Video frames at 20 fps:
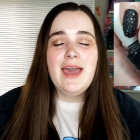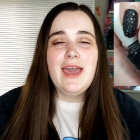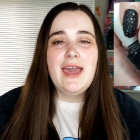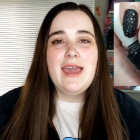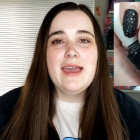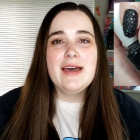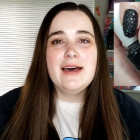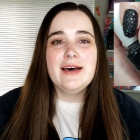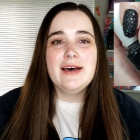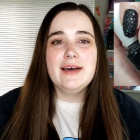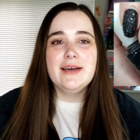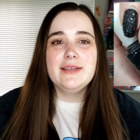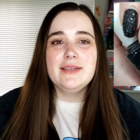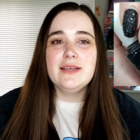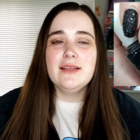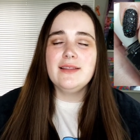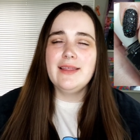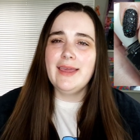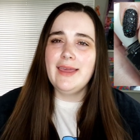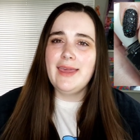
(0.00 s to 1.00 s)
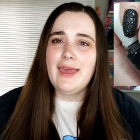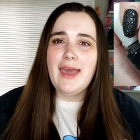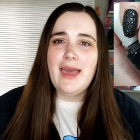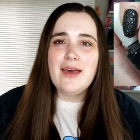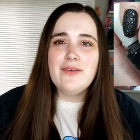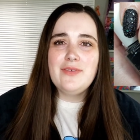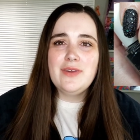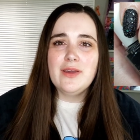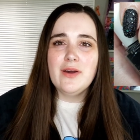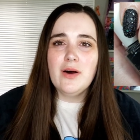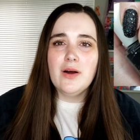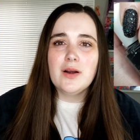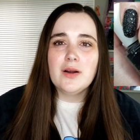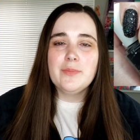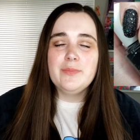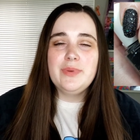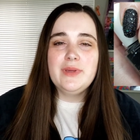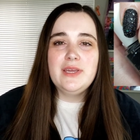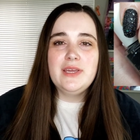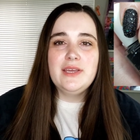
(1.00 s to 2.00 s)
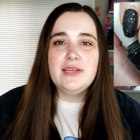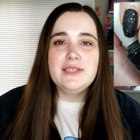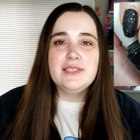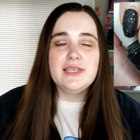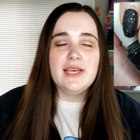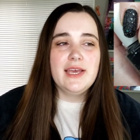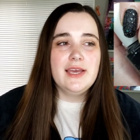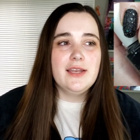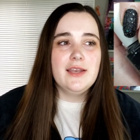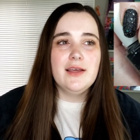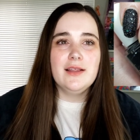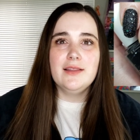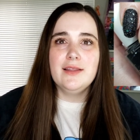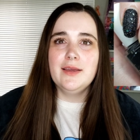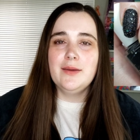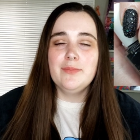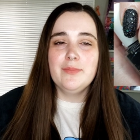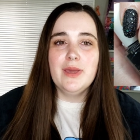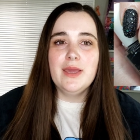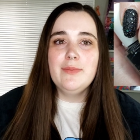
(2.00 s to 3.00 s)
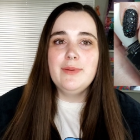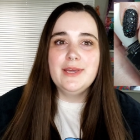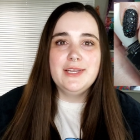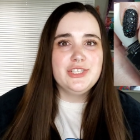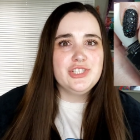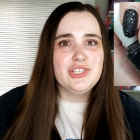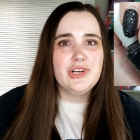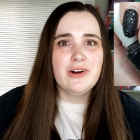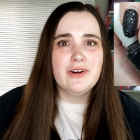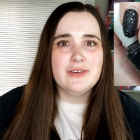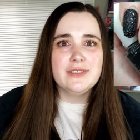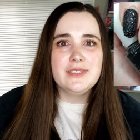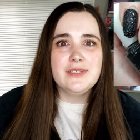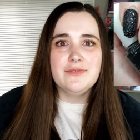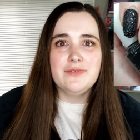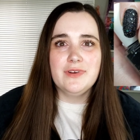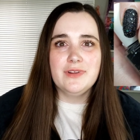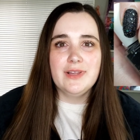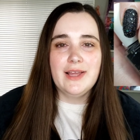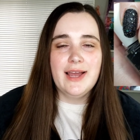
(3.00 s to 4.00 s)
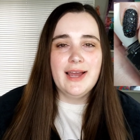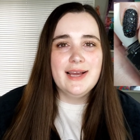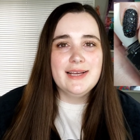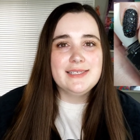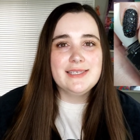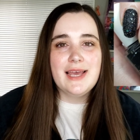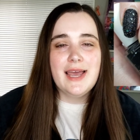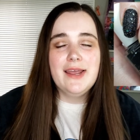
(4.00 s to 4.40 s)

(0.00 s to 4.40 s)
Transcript: and like caviar beads and like maybe shards of glass.